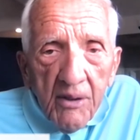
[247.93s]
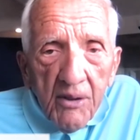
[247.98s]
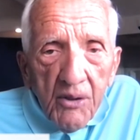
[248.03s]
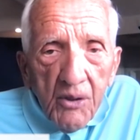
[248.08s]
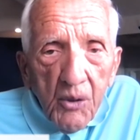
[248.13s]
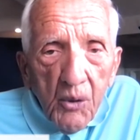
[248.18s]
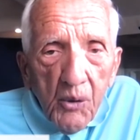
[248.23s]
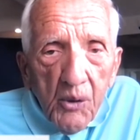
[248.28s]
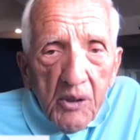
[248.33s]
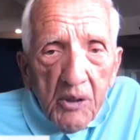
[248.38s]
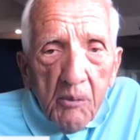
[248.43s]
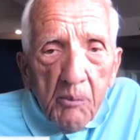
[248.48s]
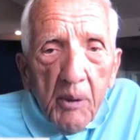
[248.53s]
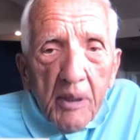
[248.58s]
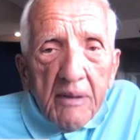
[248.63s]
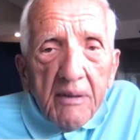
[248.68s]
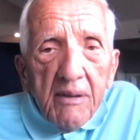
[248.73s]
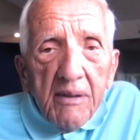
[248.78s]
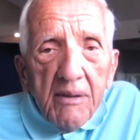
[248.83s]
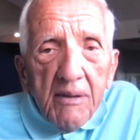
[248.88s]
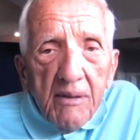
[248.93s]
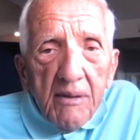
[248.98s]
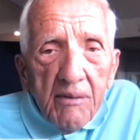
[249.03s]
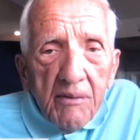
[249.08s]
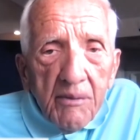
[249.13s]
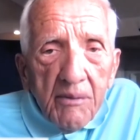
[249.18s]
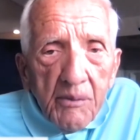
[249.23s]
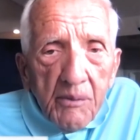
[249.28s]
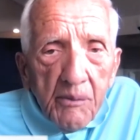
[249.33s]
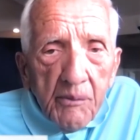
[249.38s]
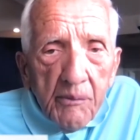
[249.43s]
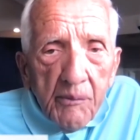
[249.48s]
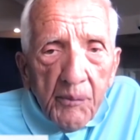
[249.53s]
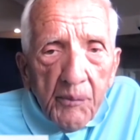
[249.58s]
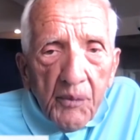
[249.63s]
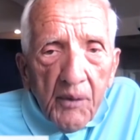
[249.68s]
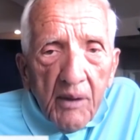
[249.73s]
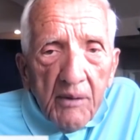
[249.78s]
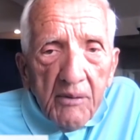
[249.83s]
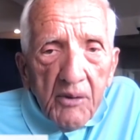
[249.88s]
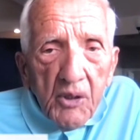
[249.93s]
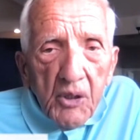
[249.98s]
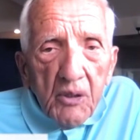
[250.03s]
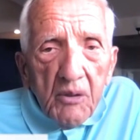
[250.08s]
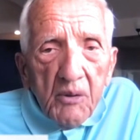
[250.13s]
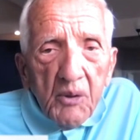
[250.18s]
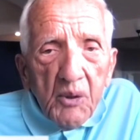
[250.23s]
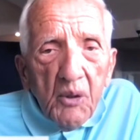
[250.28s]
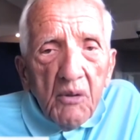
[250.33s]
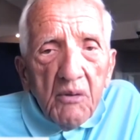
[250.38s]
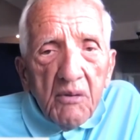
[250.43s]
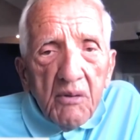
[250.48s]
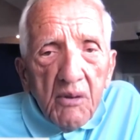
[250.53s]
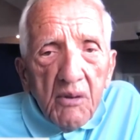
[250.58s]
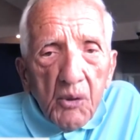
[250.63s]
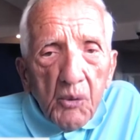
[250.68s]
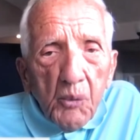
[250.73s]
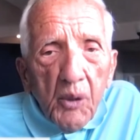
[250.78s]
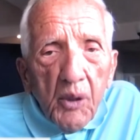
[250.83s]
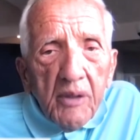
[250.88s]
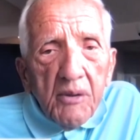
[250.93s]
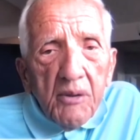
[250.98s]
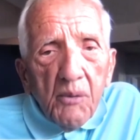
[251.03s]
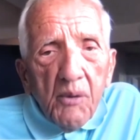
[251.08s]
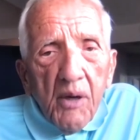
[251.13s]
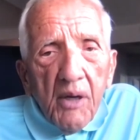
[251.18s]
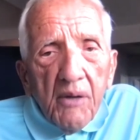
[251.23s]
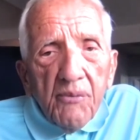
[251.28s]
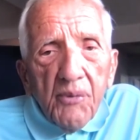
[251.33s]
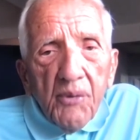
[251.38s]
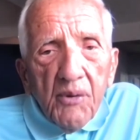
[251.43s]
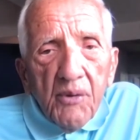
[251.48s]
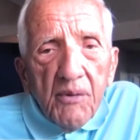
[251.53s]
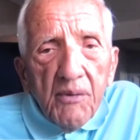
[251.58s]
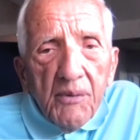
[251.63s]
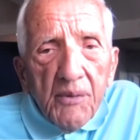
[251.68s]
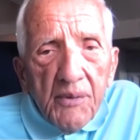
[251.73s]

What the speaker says: So it's a big deal. Just choose to eat the right food.